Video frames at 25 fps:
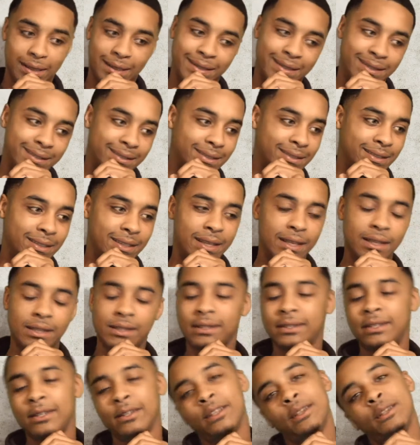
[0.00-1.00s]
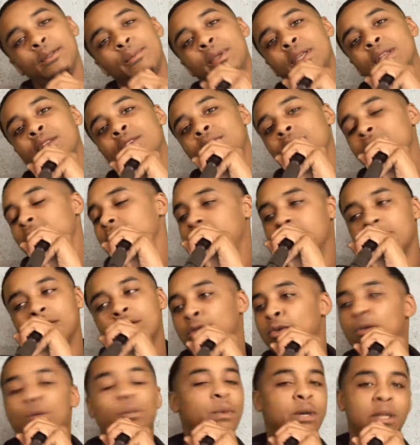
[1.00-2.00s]
Cause it's it be it's just
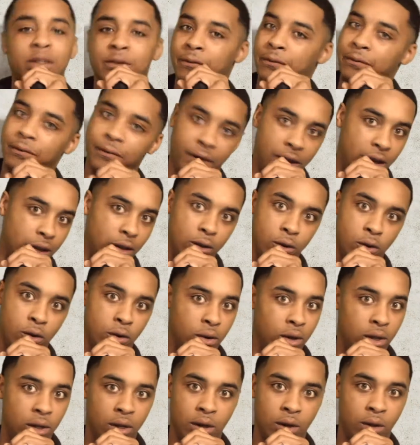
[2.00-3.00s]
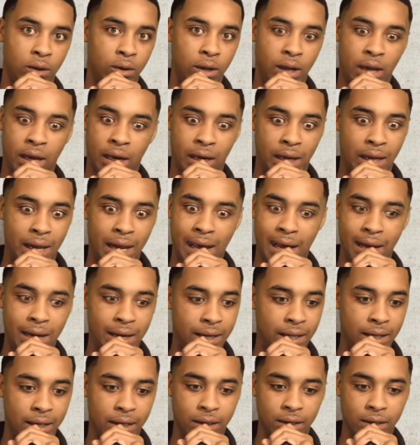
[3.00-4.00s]
too much fake going on. Like a lot
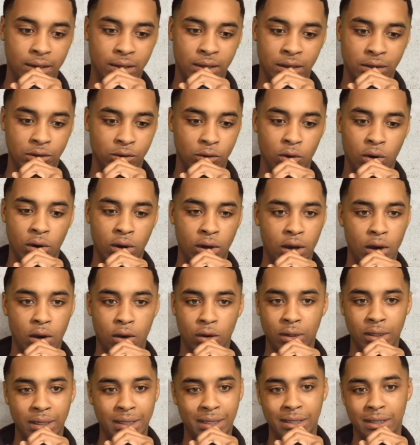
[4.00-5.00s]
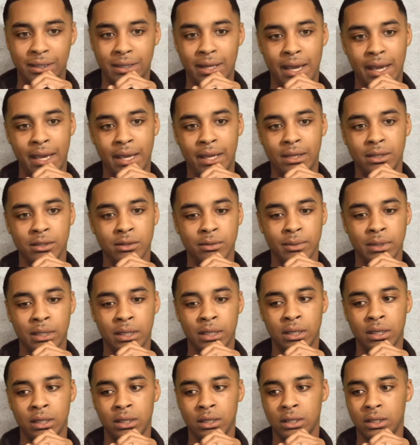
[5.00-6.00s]
of that that's going on these days,
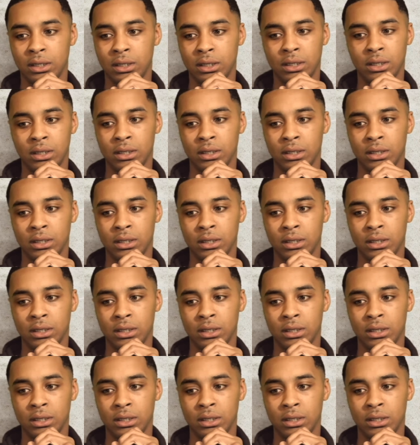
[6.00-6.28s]
man.